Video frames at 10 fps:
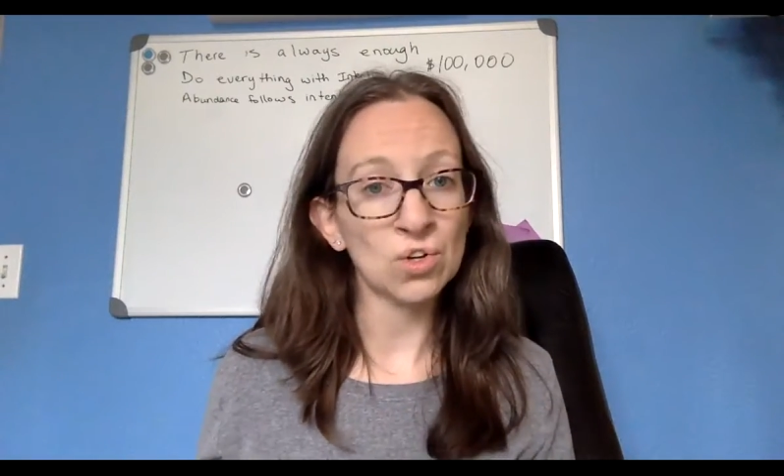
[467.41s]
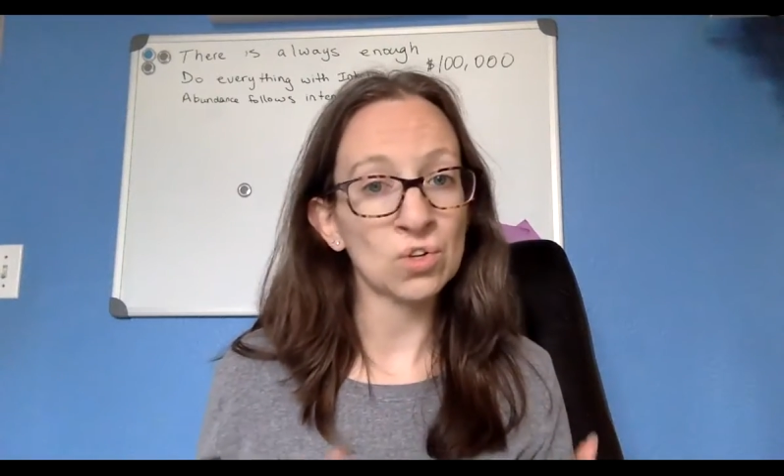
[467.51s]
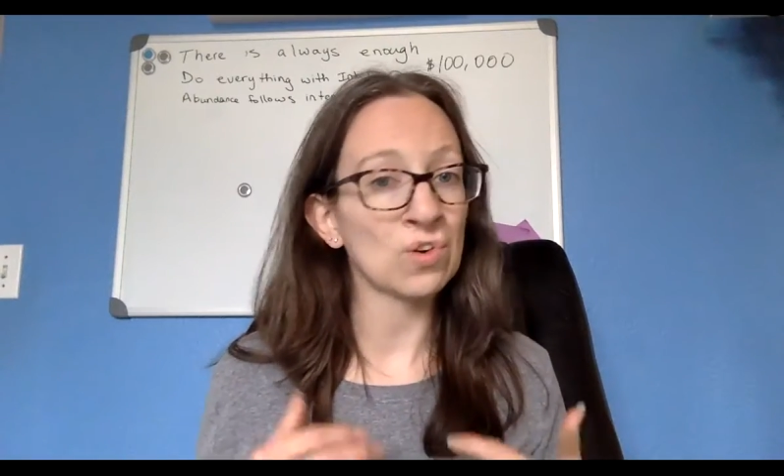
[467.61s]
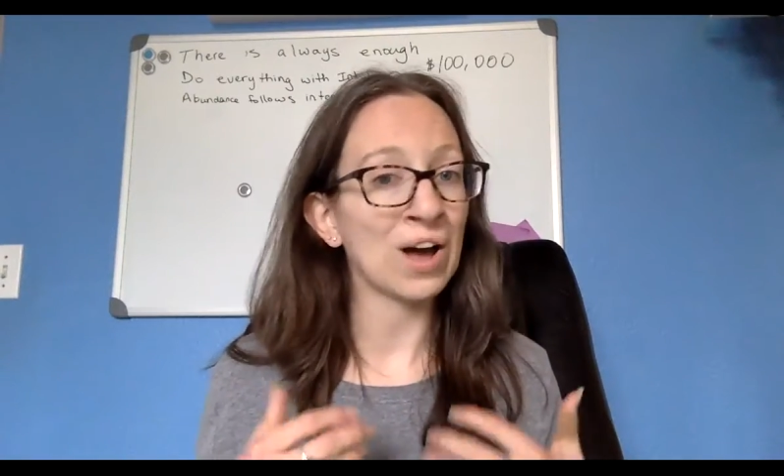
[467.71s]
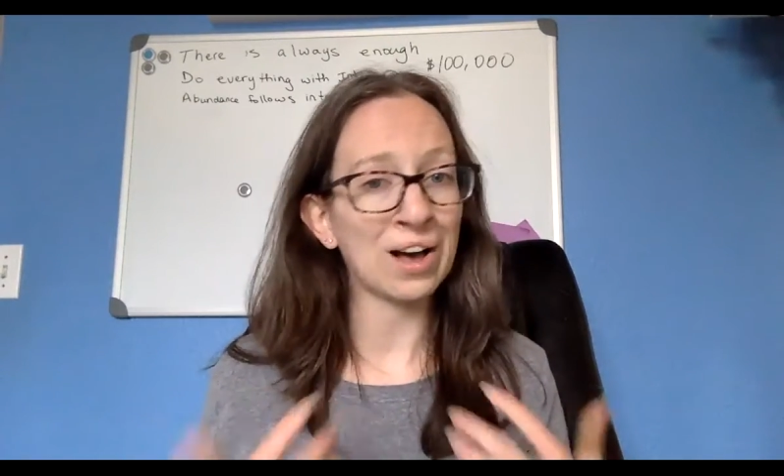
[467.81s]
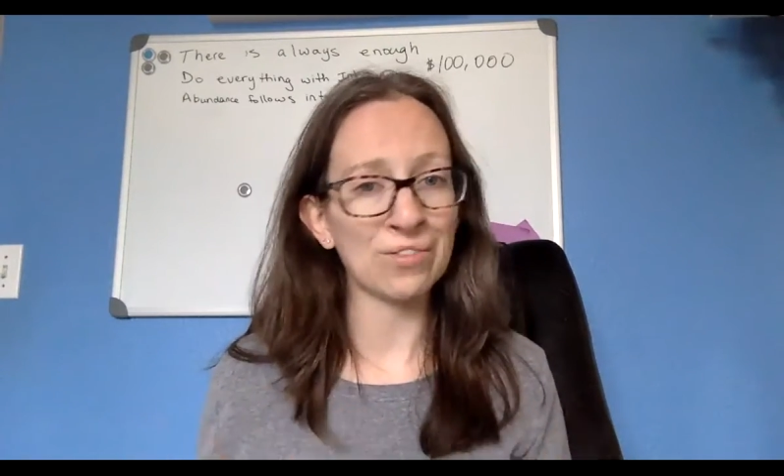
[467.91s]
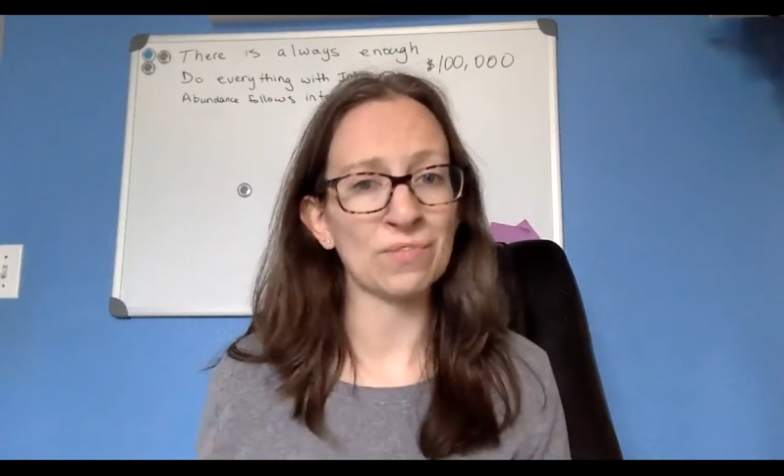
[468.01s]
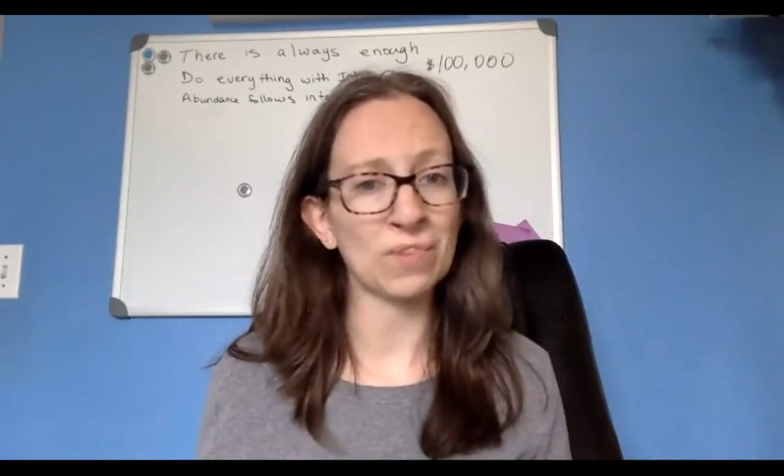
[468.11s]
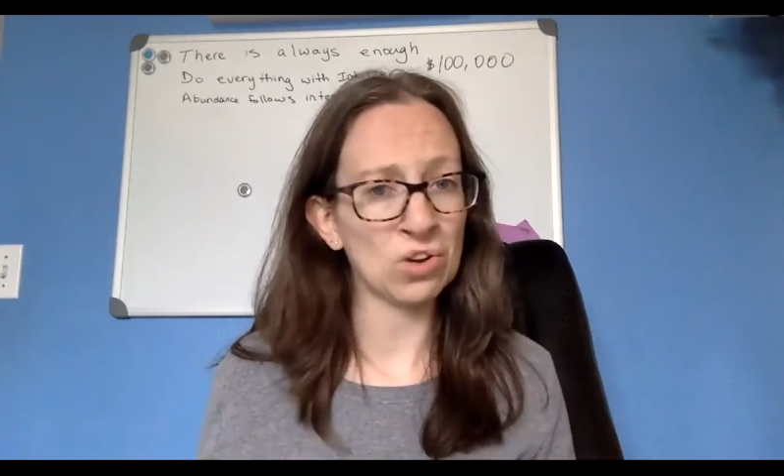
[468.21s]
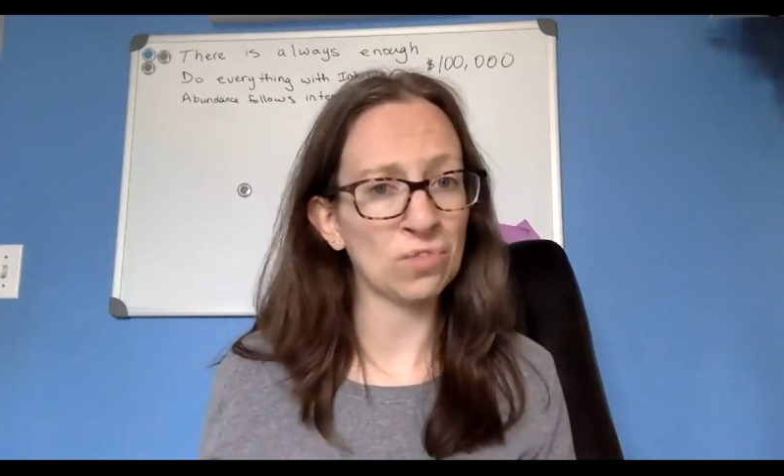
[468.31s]
who
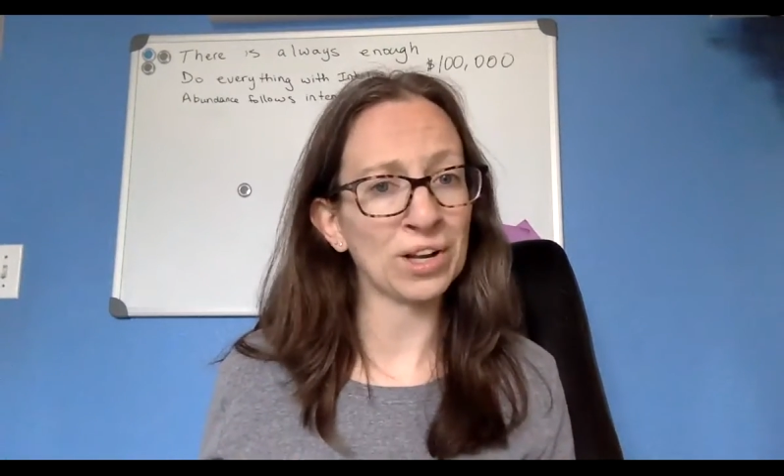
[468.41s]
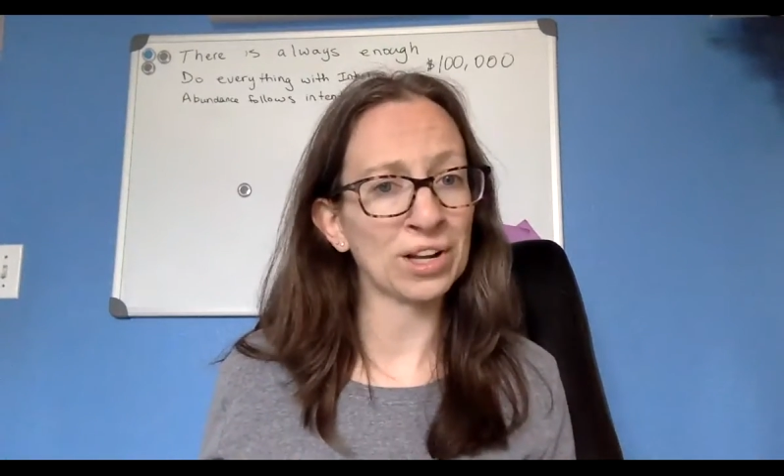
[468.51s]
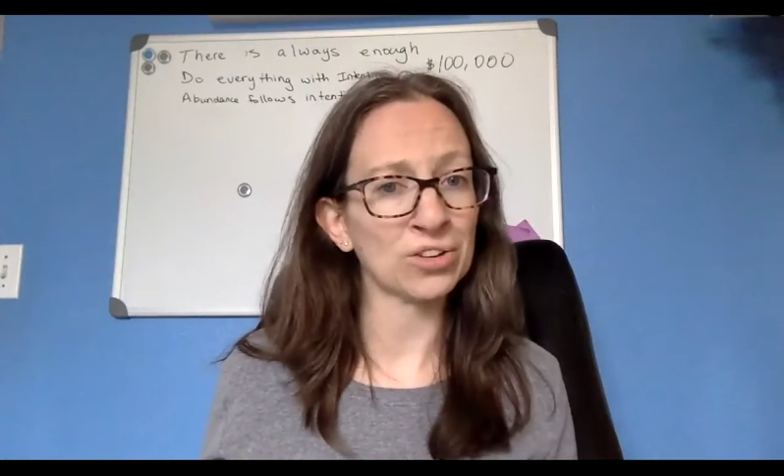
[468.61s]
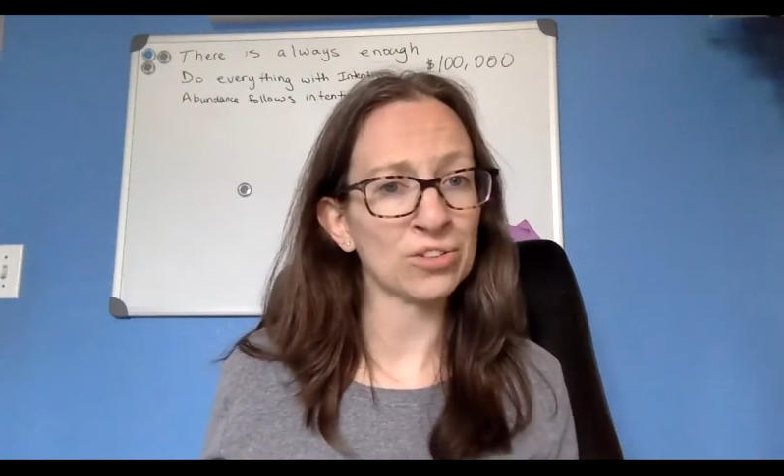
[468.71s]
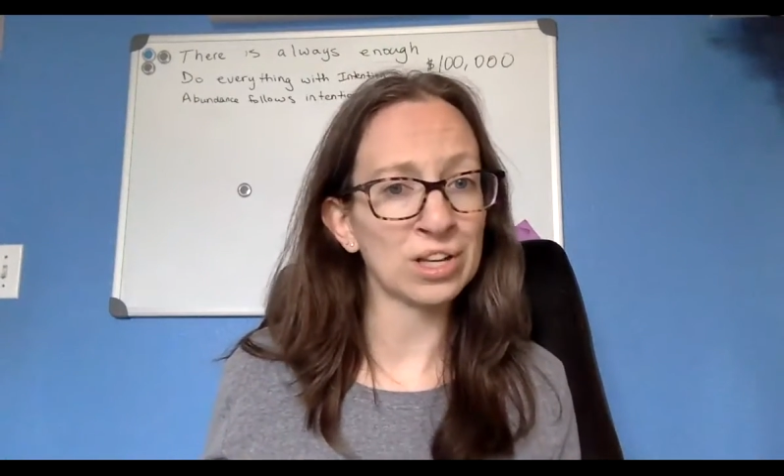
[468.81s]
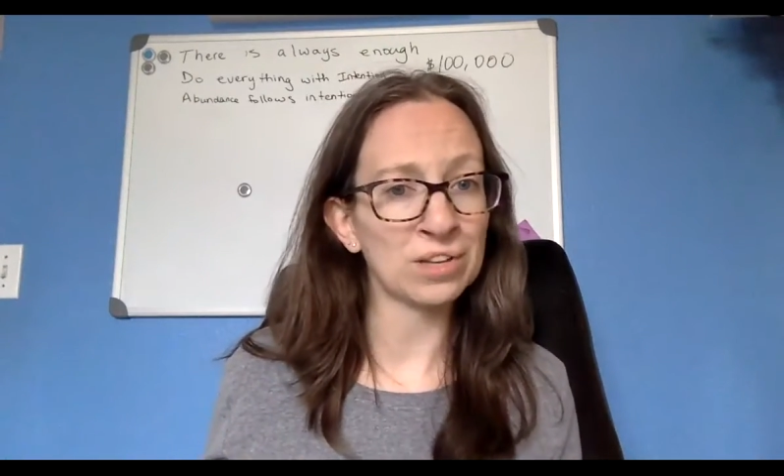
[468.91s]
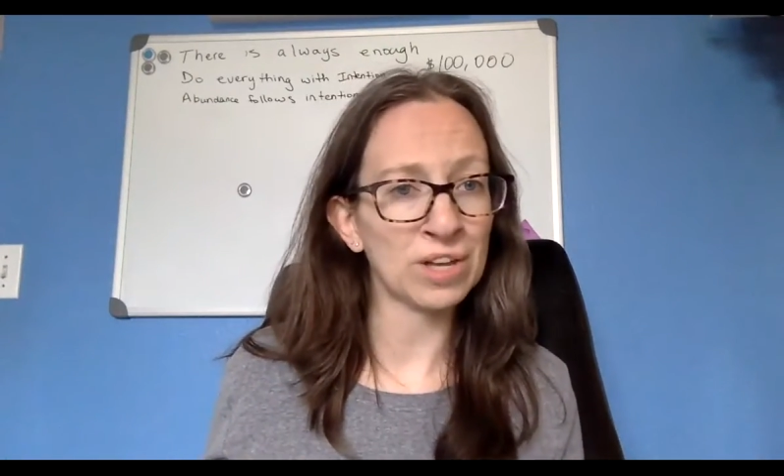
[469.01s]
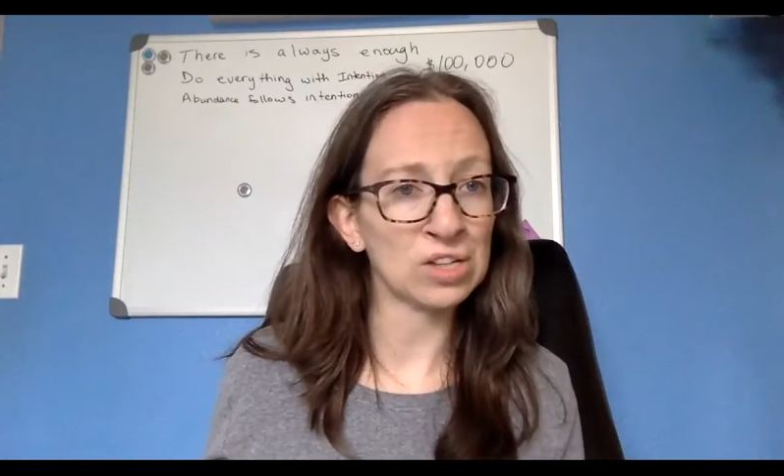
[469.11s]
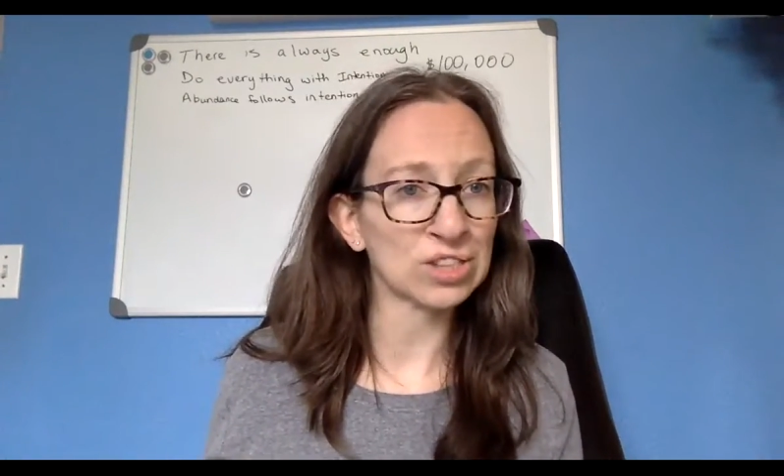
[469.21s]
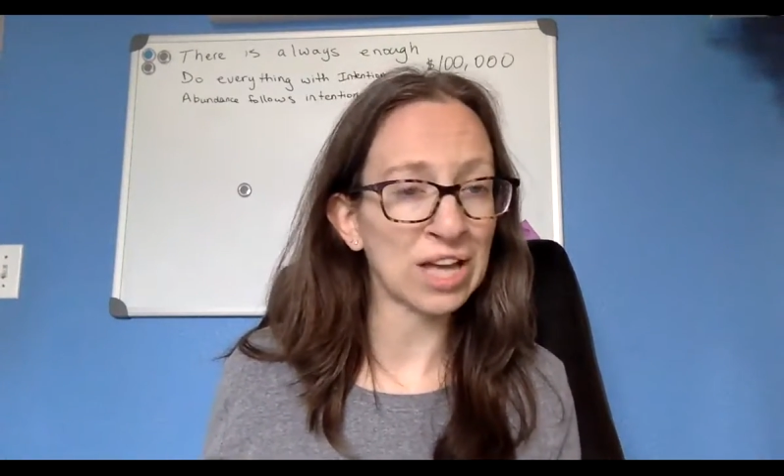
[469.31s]
haven't been opening your
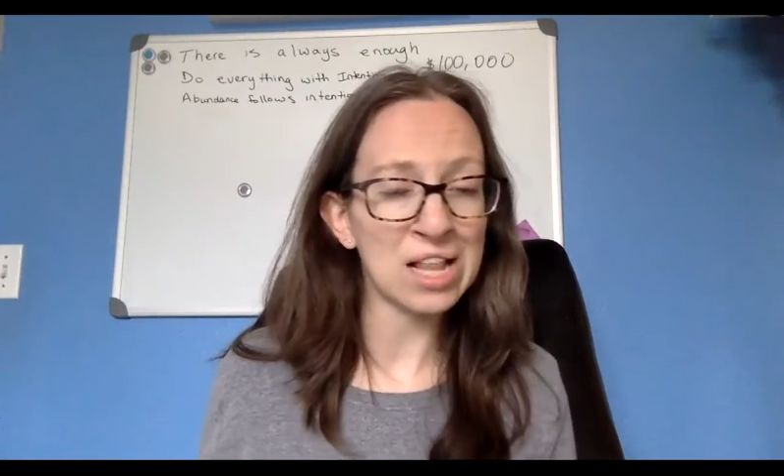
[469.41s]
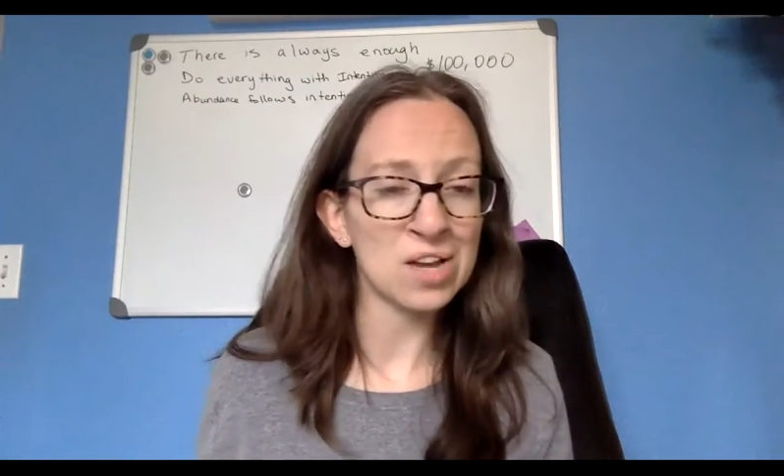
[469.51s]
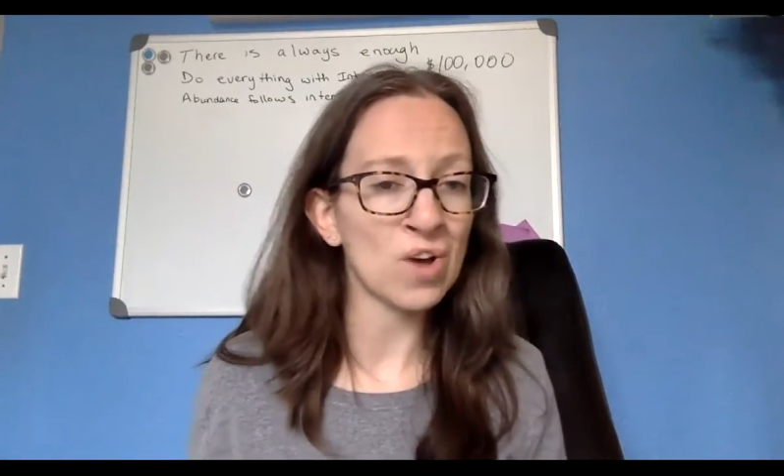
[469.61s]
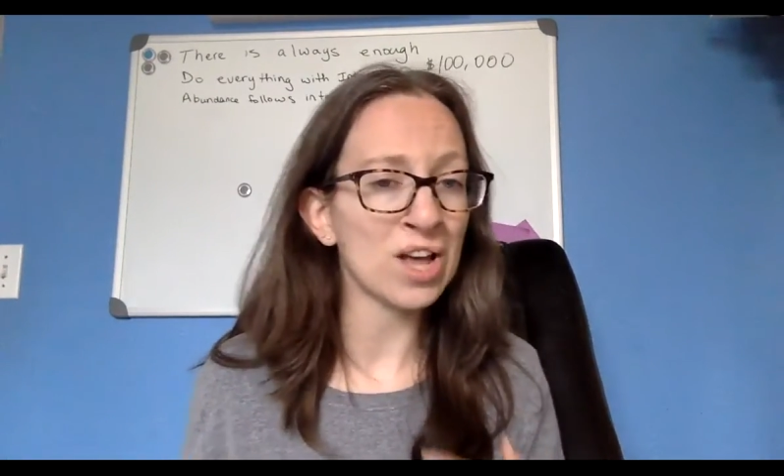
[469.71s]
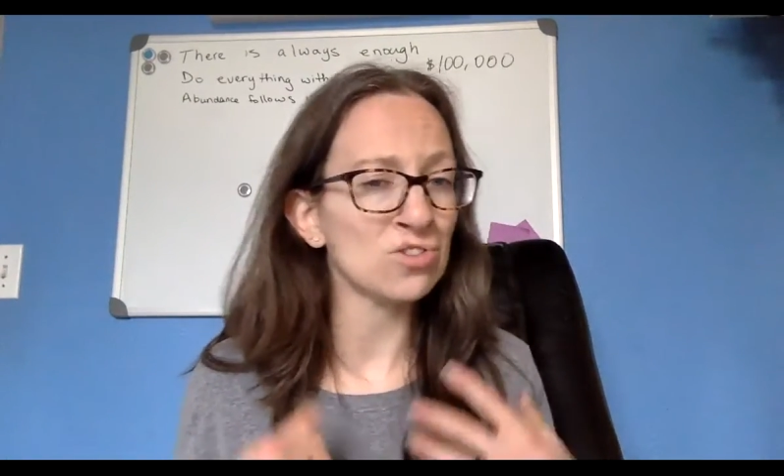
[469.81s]
emails anyway.